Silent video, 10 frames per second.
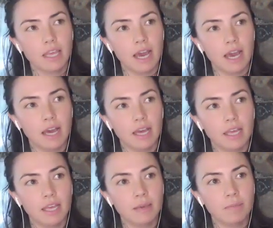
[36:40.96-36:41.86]
yeah,
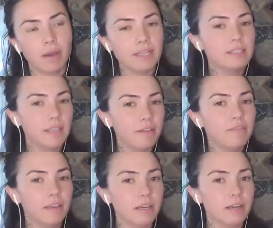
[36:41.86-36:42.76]
am I
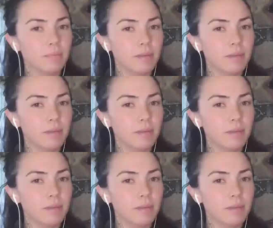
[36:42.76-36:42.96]
safe here?